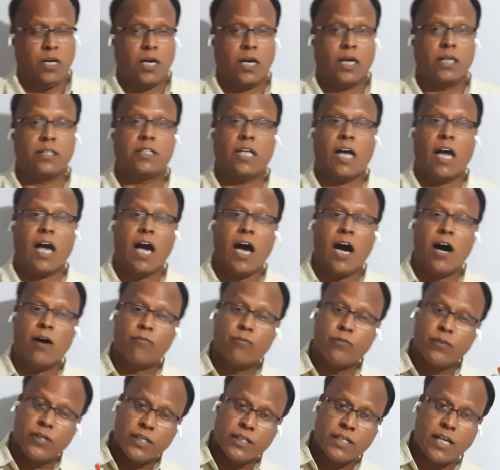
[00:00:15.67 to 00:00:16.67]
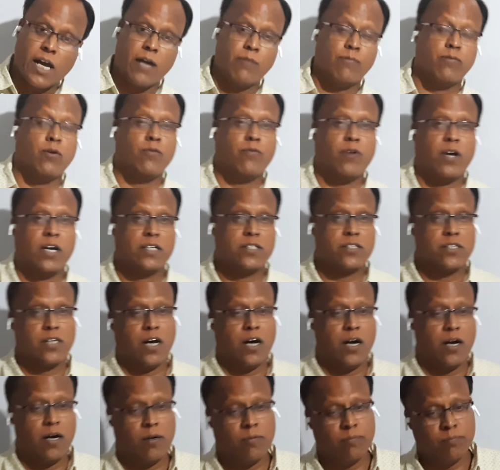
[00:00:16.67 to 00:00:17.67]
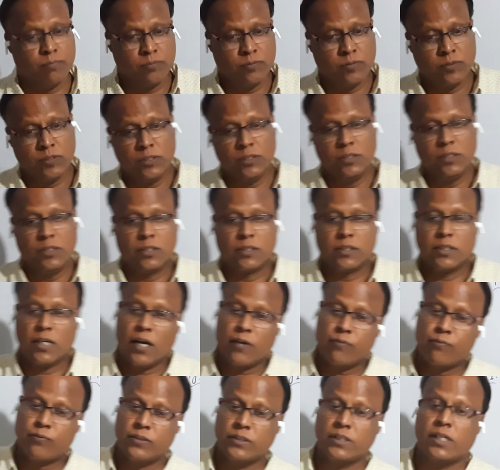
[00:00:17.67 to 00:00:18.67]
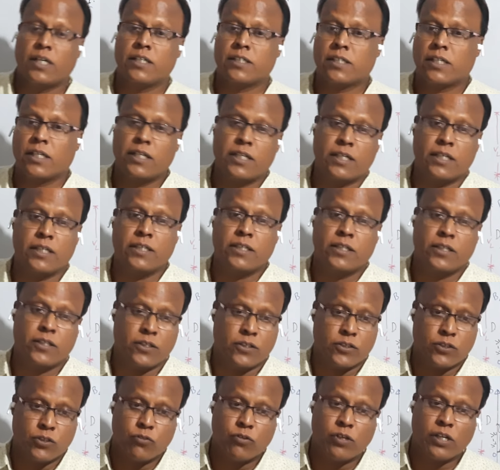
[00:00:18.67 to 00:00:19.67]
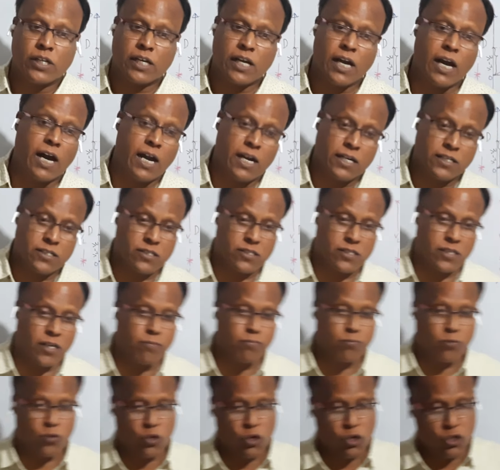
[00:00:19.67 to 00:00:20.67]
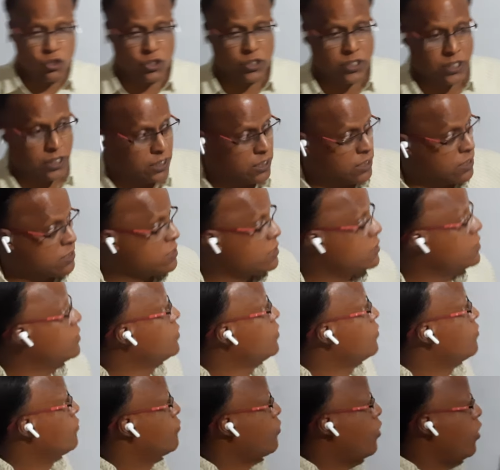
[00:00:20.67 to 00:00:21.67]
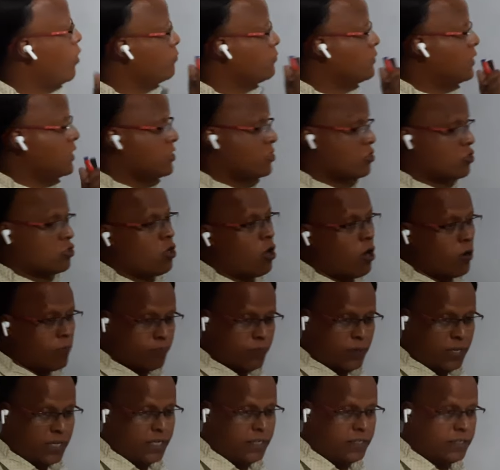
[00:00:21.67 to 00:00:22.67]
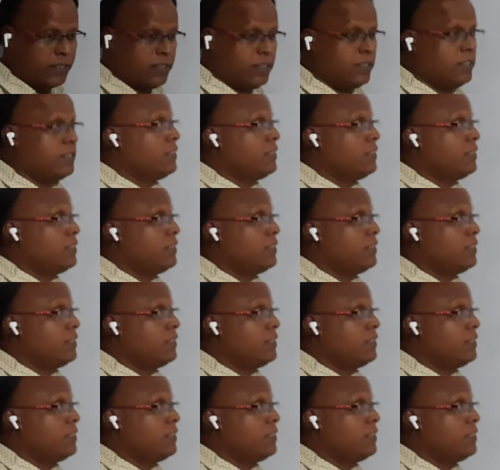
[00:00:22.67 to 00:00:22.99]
In every type of exam, definitely you will get some questions from this topic,